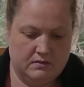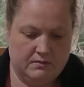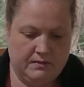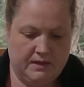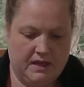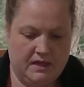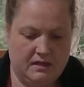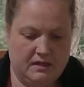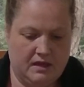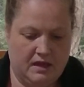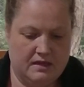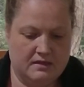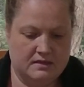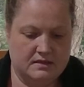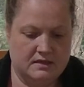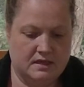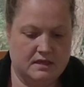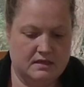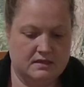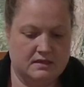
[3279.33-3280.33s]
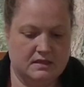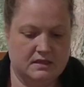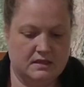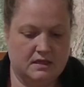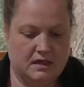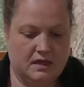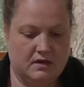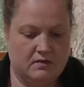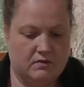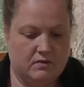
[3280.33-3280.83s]
Pen has a tendency to
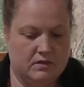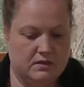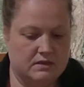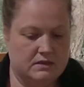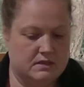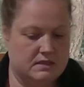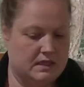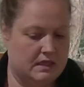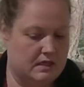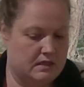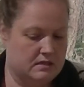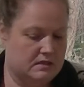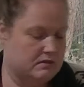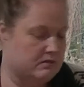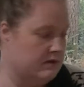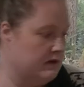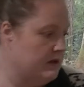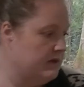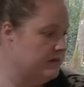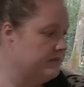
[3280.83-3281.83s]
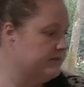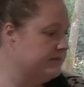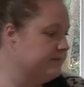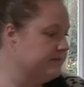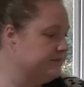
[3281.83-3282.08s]
kind of want to stick to it.